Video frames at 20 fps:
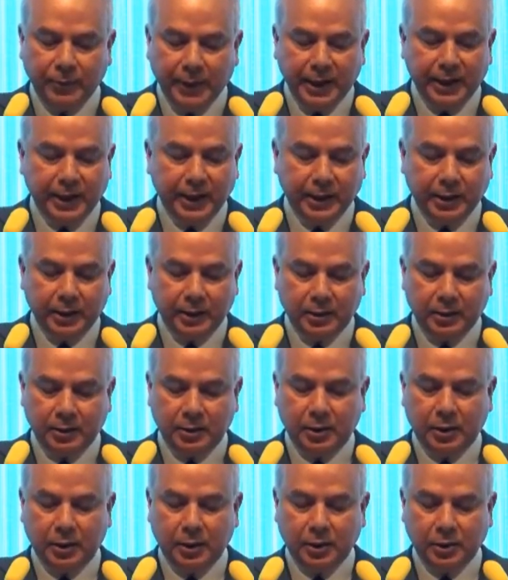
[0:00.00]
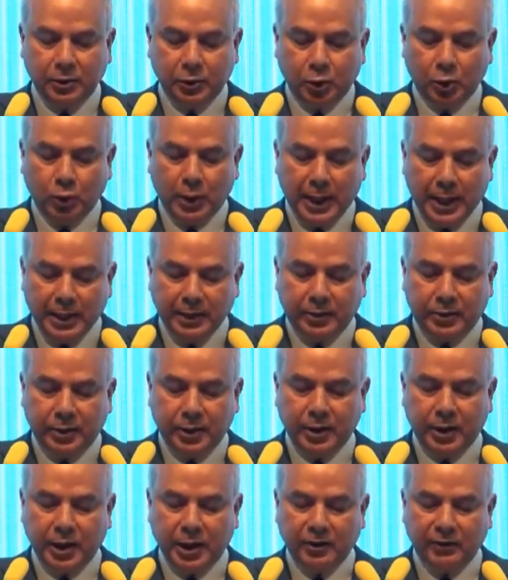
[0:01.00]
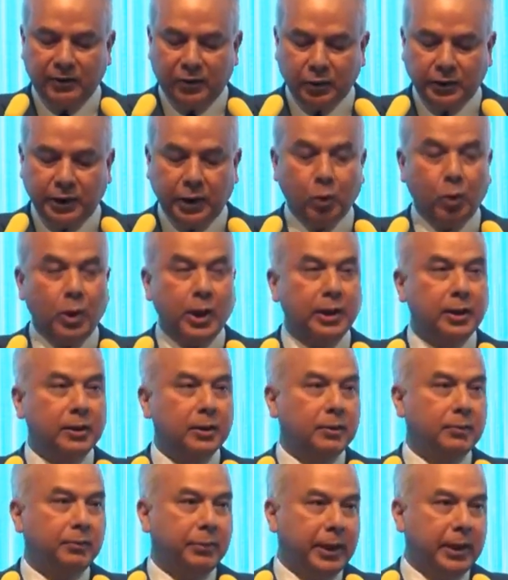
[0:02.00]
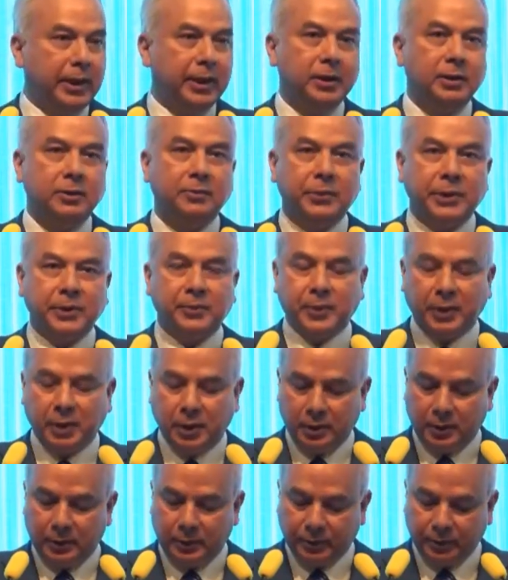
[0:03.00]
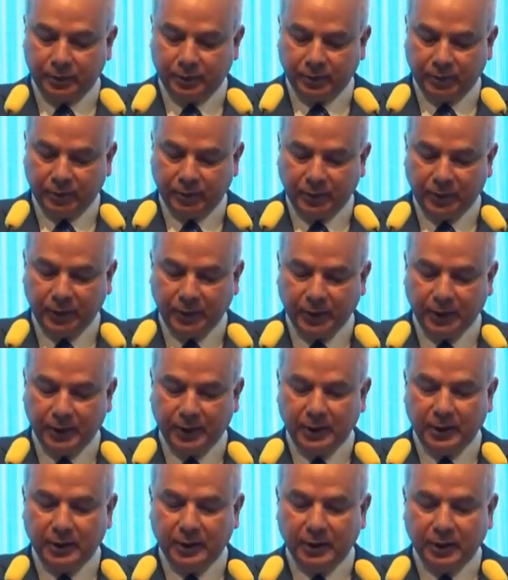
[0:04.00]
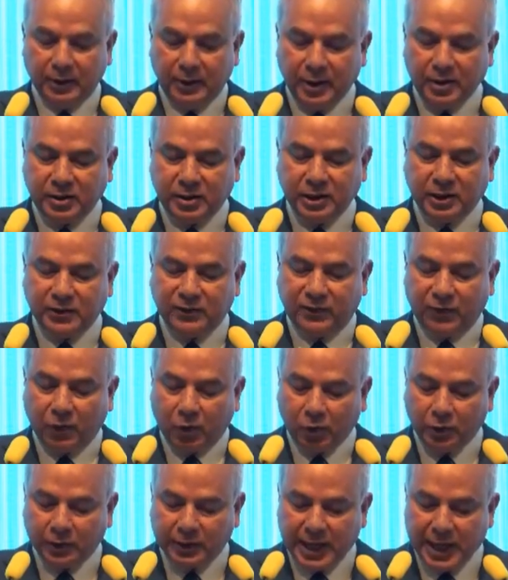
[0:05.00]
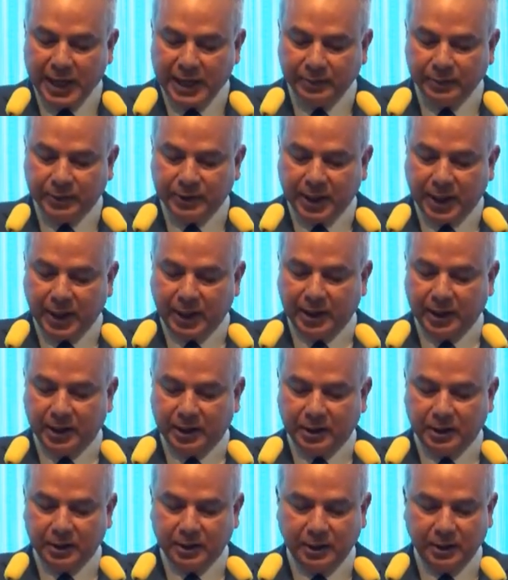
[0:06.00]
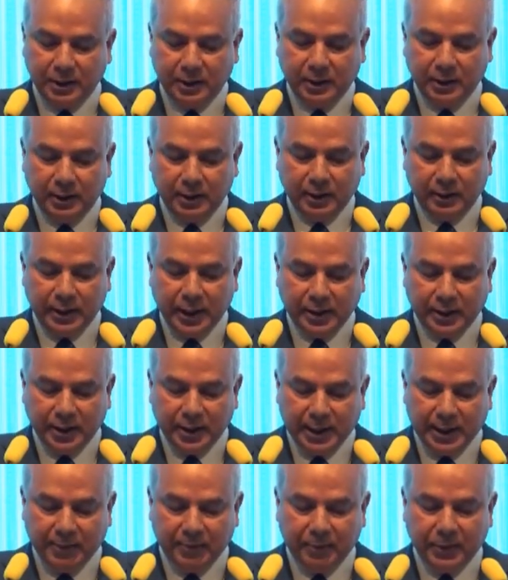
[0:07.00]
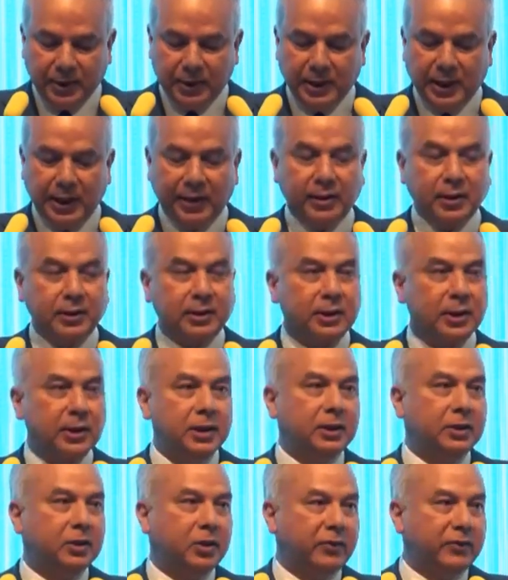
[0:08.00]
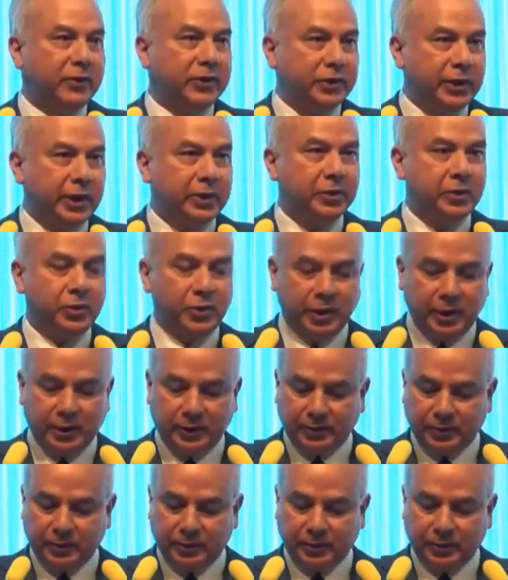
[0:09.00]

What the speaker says: million to 141 million people. This is four times higher than the number at the turn of the century.